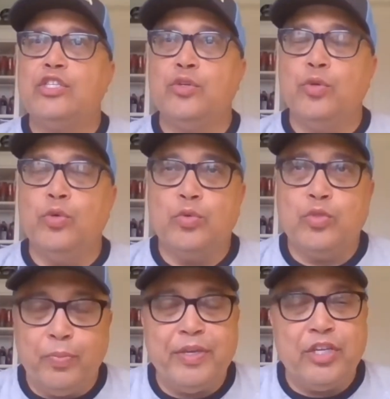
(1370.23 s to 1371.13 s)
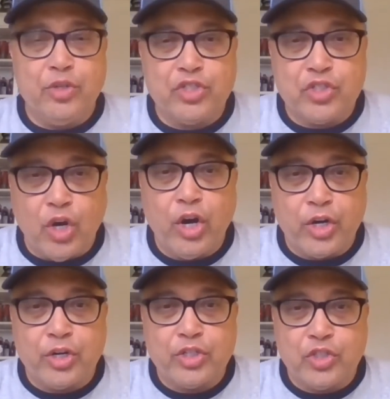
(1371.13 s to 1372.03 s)
to to be your
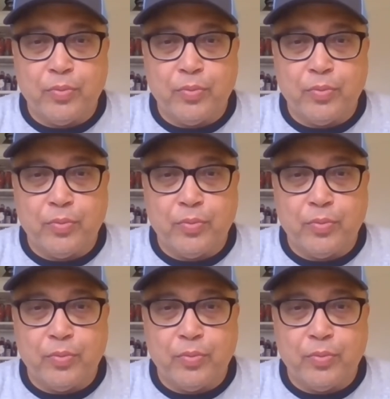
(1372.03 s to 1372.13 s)
starter